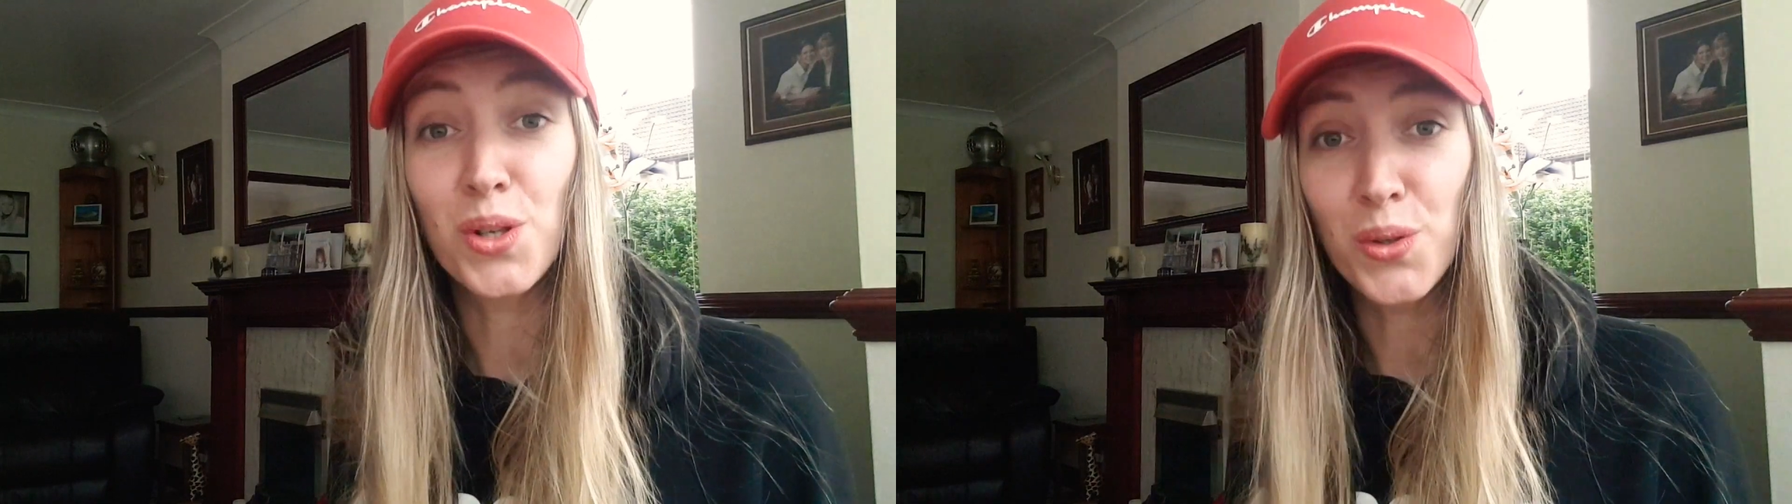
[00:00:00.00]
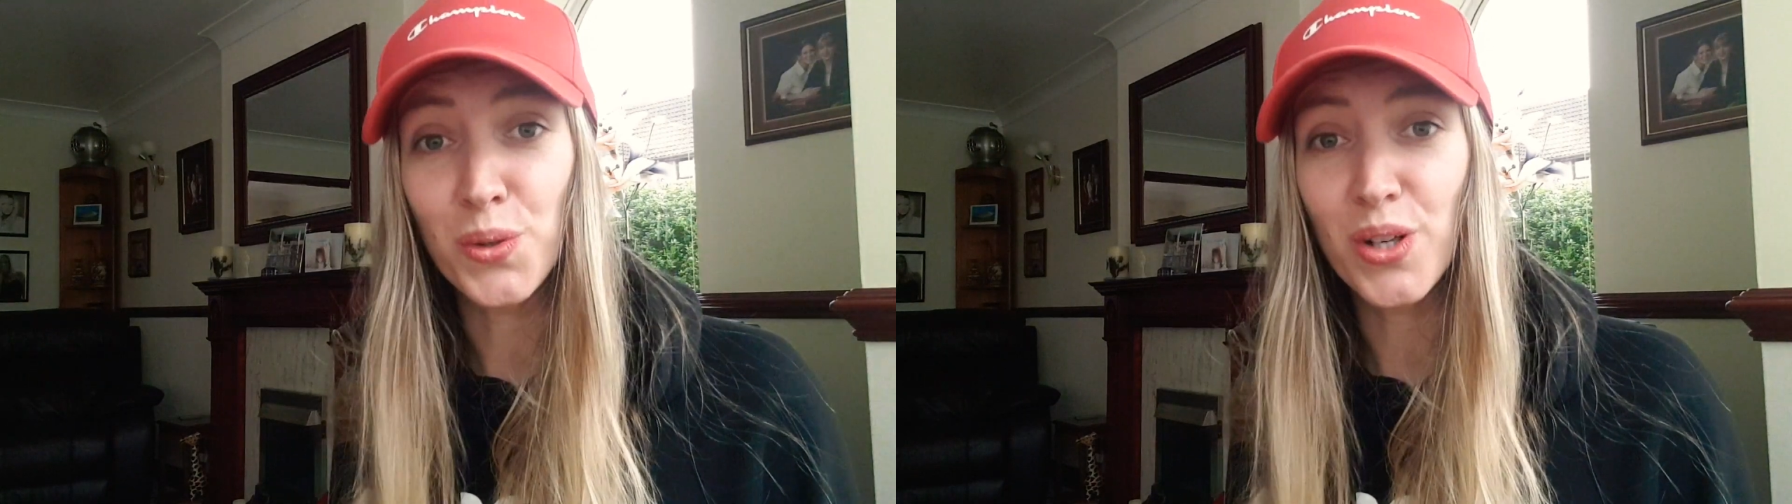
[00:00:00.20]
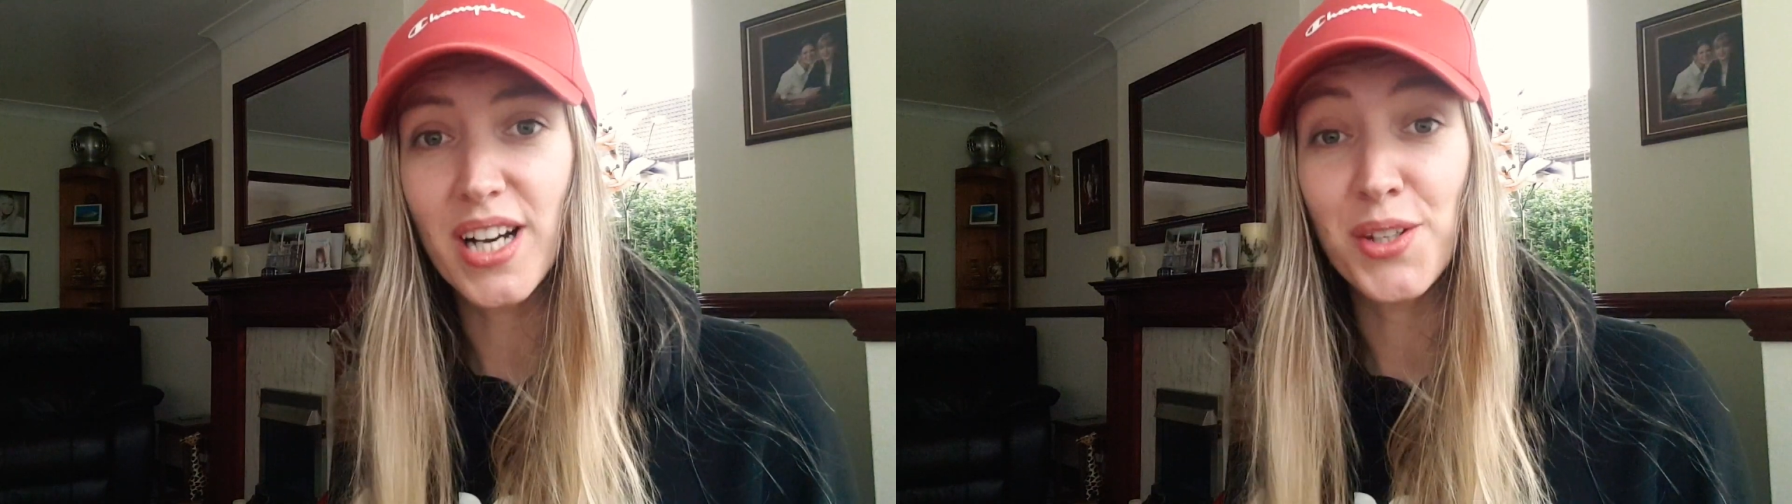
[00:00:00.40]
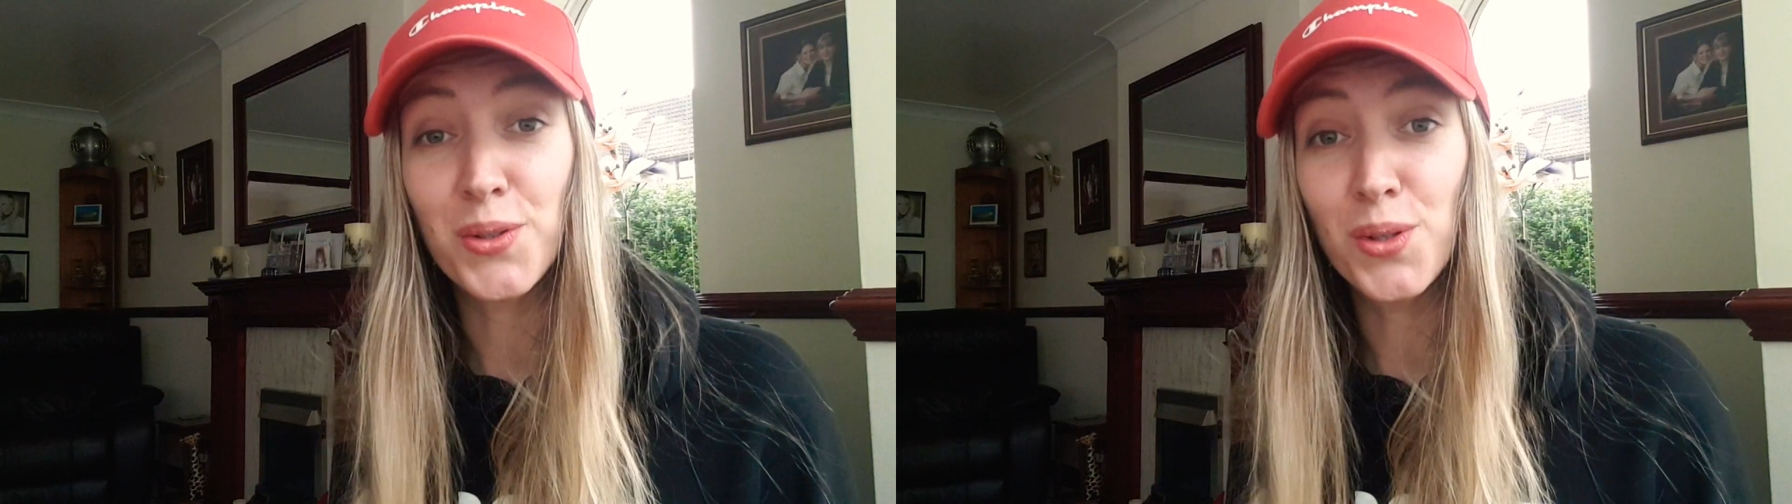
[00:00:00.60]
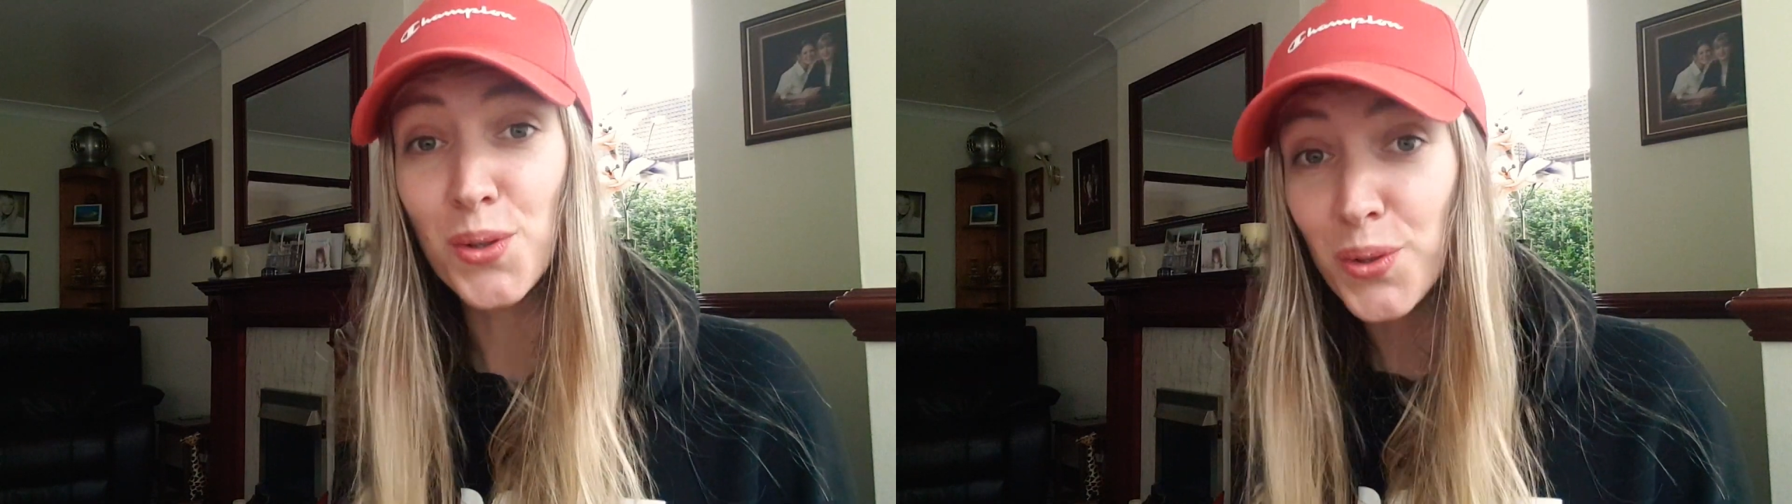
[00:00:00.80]
law and
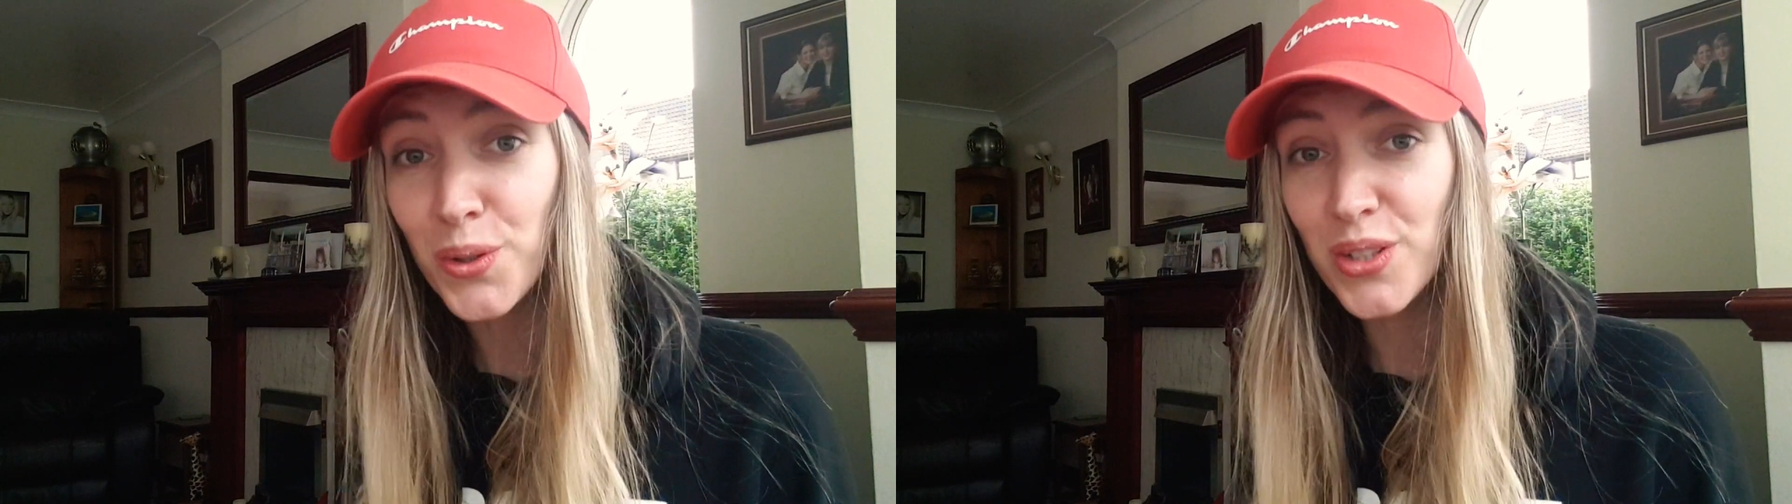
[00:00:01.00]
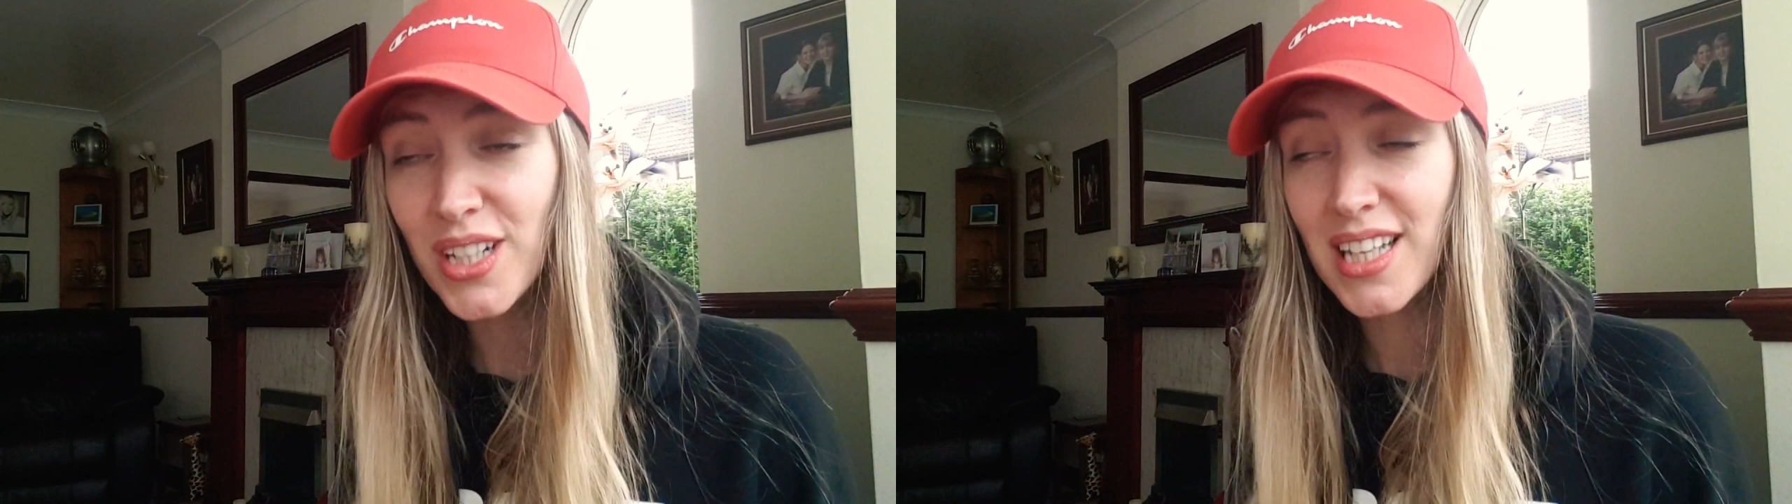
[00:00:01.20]
your law